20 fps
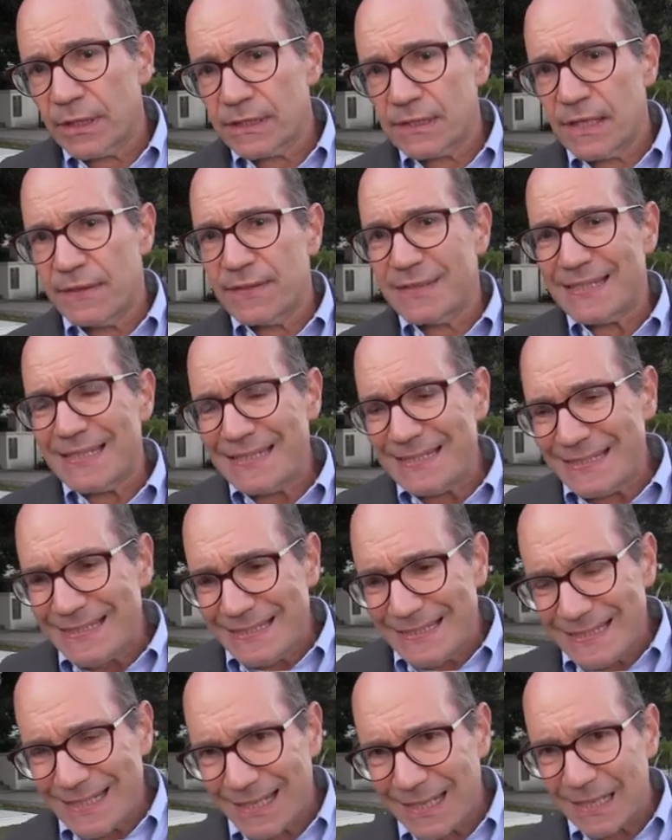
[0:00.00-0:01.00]
see this
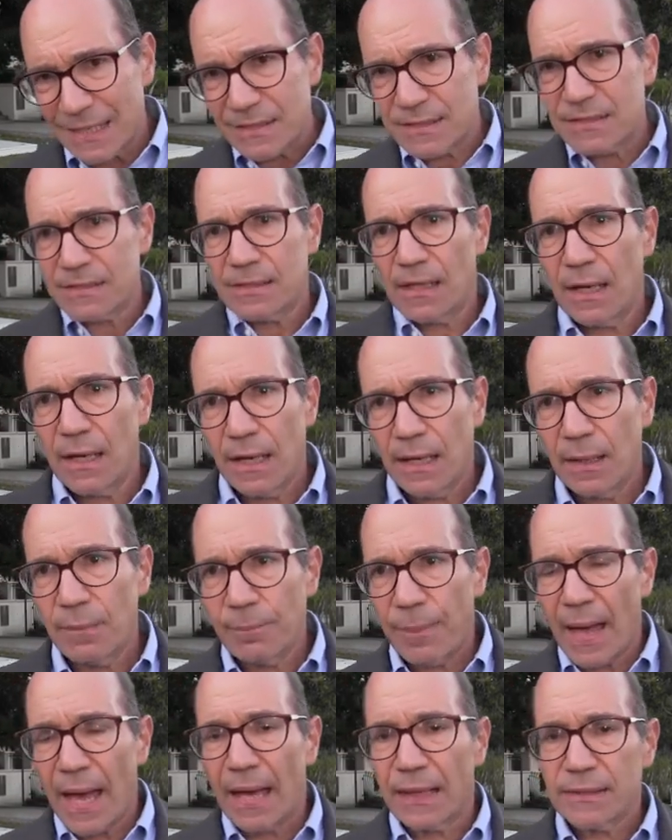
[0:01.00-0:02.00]
insidious
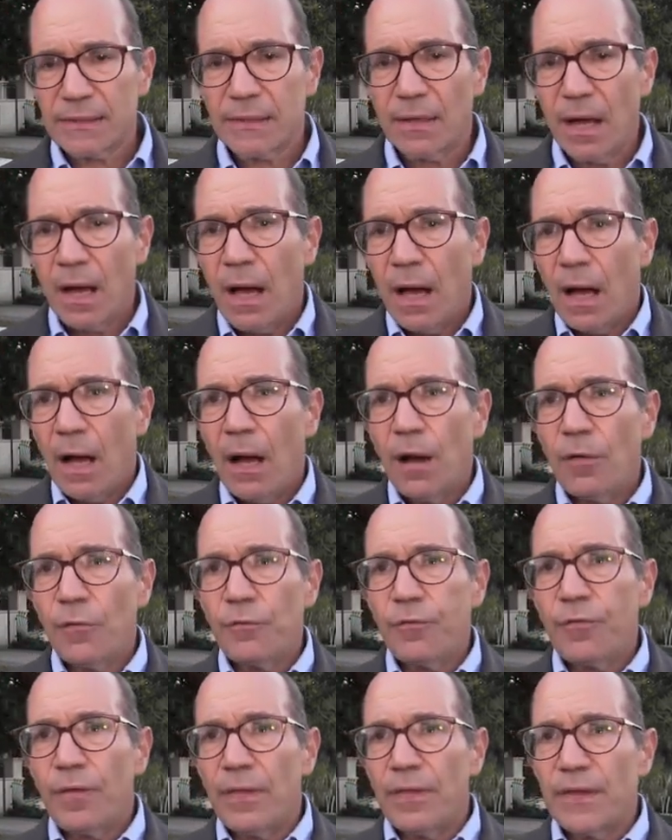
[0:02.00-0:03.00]
impact
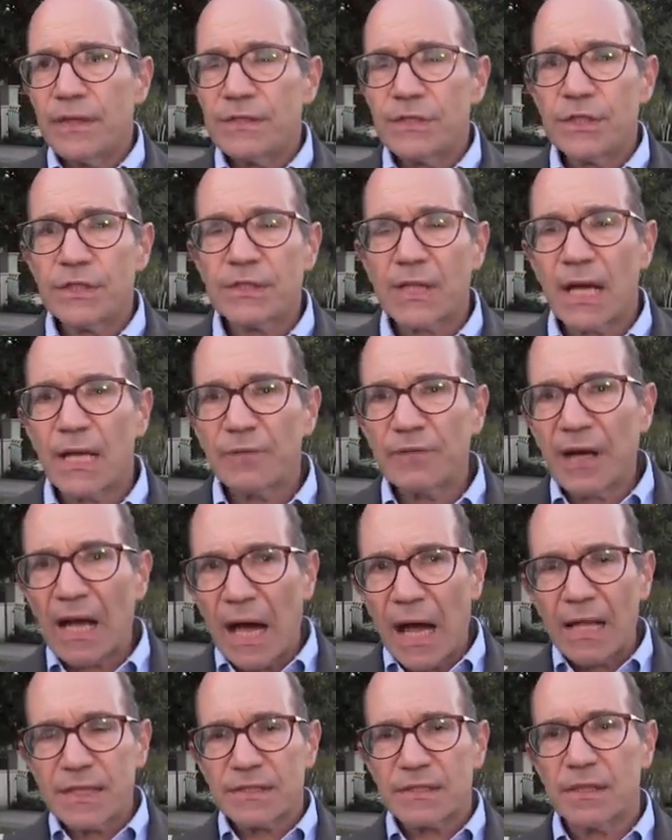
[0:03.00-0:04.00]
of this just kind of
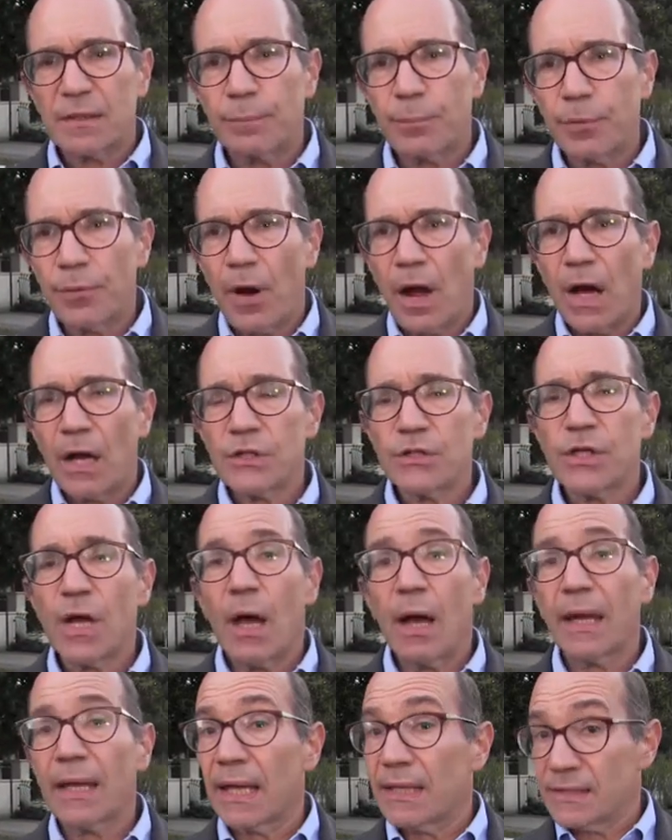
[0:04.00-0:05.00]
constant barrage
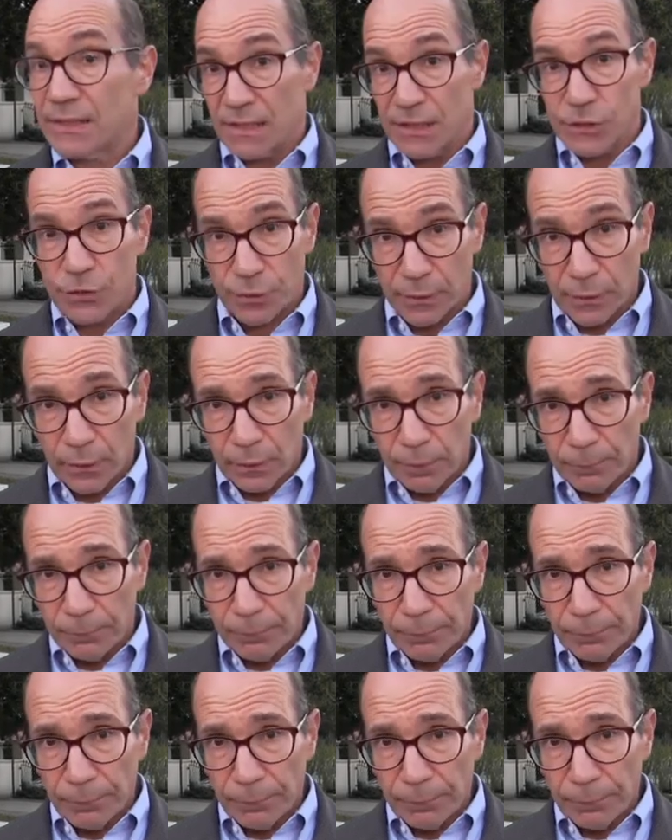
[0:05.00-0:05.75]
against Israel,